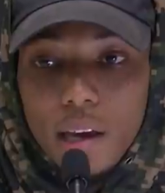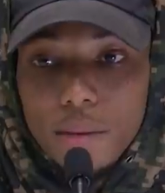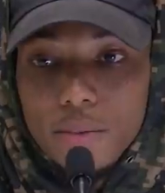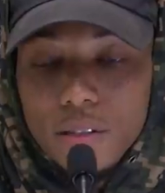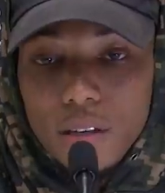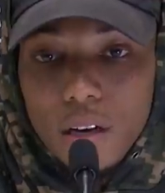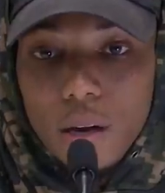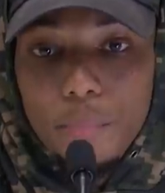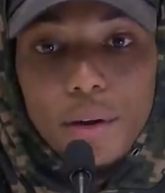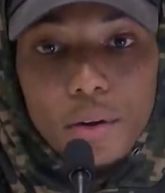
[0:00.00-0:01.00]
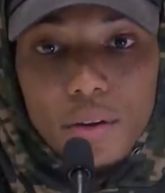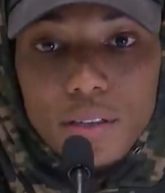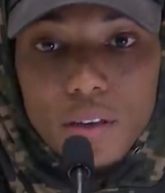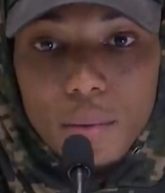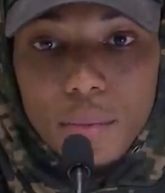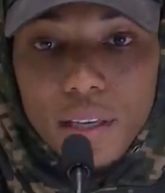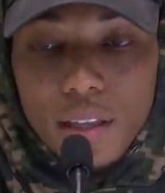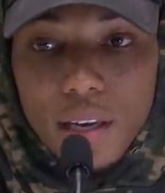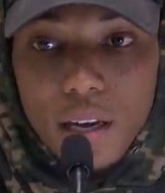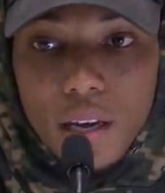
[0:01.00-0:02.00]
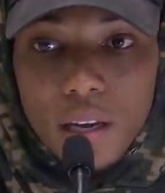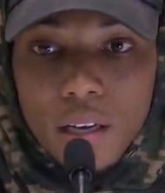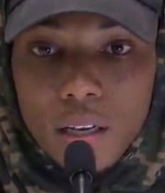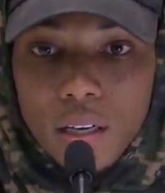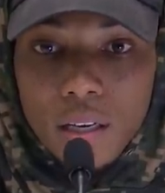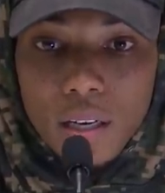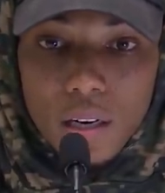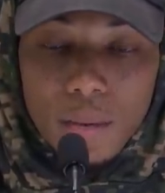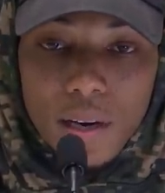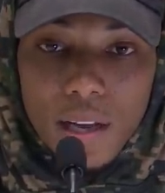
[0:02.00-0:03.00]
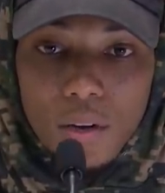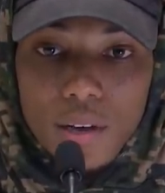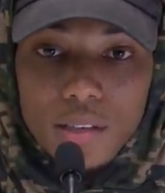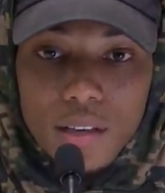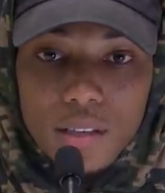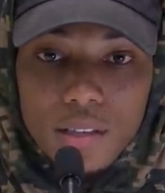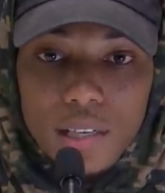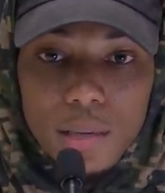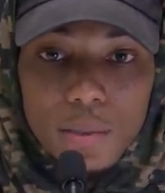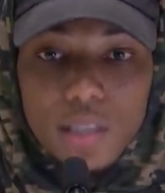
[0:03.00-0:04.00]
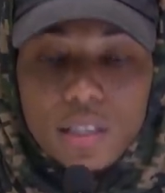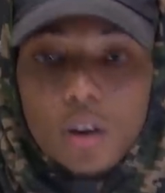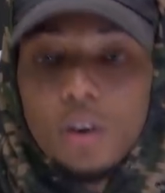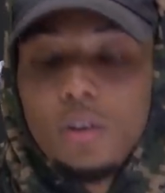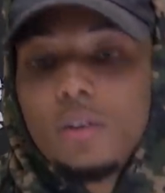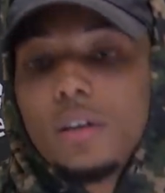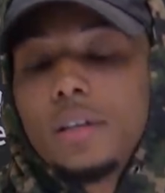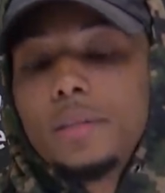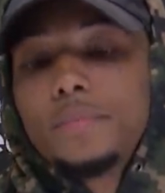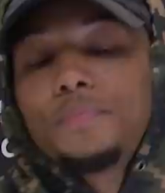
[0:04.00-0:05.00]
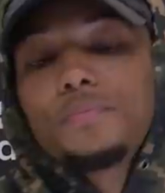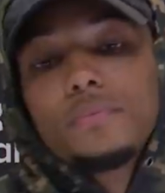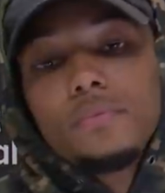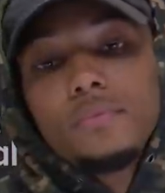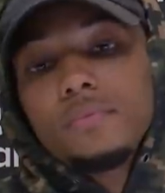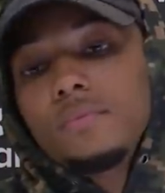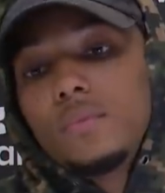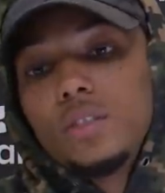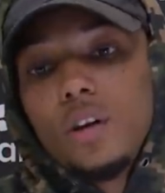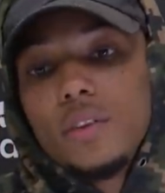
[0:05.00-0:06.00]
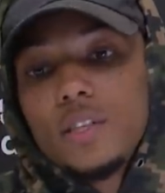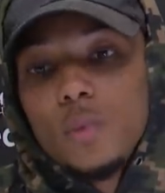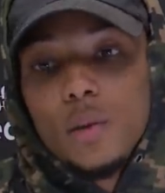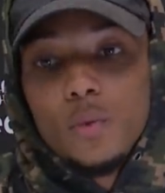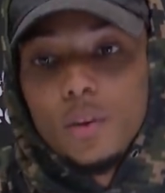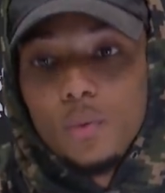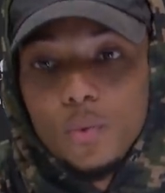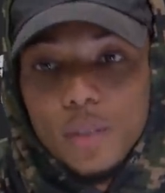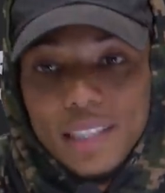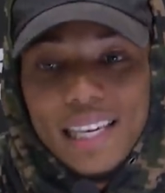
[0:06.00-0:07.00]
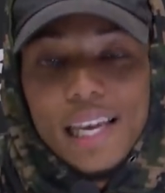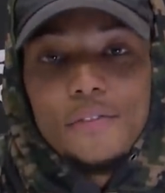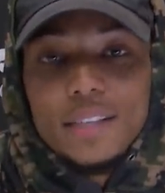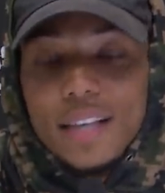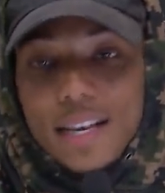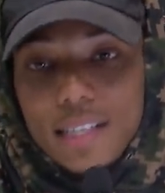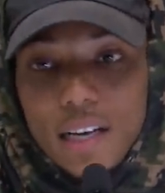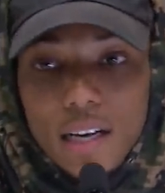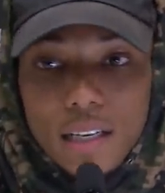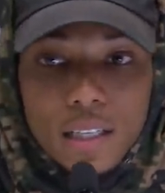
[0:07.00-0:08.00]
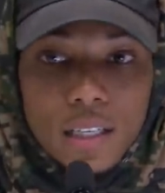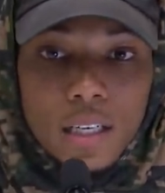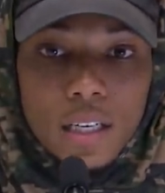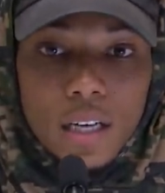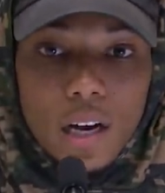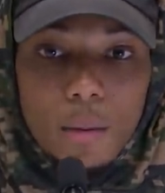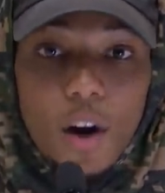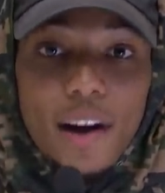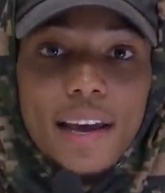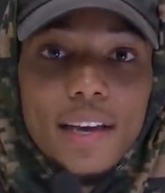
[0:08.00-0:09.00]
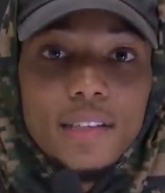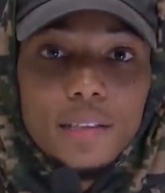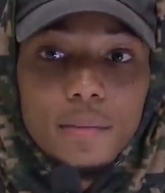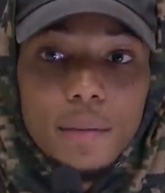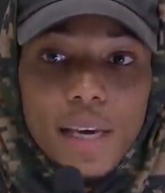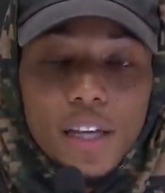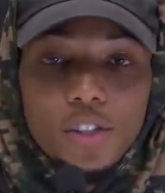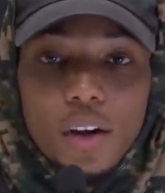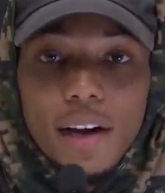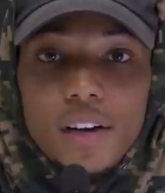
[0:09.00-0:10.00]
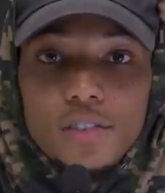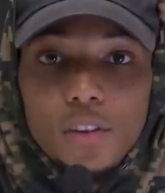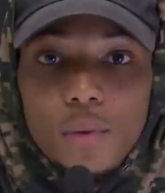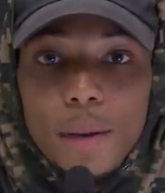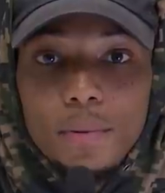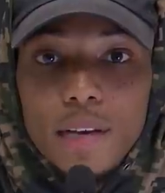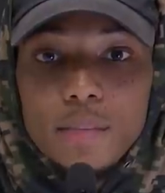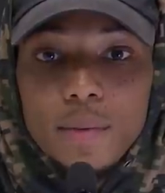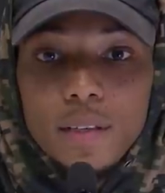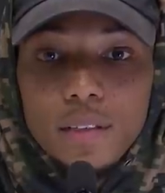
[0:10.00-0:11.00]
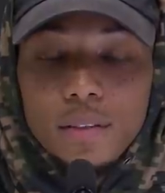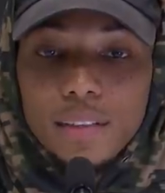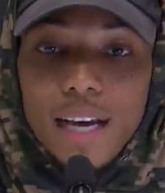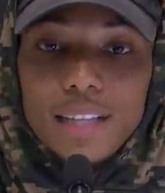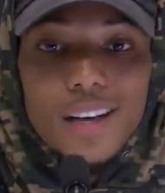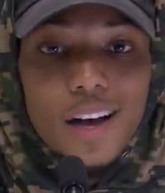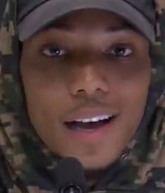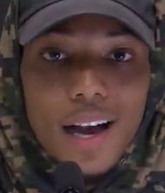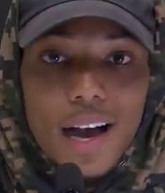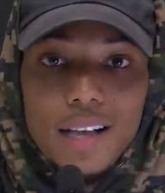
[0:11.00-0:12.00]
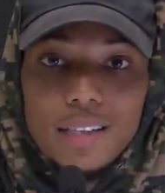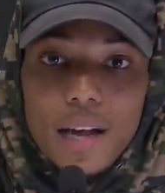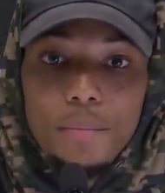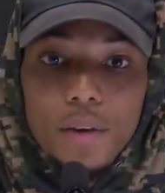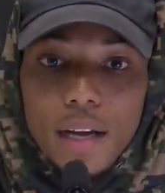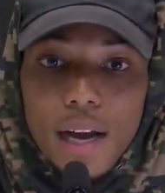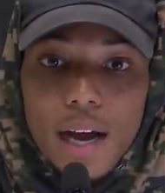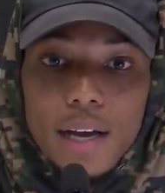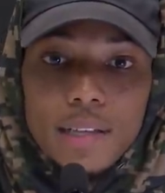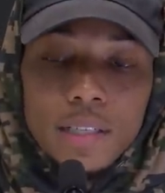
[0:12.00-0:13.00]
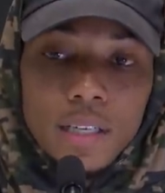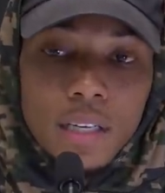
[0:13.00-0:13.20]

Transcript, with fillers: games. Um, penalties are a big thing. Um, and I know as, as the DBs go, um, you know, this week we're, we're really emphasizing on um, our hands and, and making sure our hands are in the right placement. We're not tugging guys, not pulling guys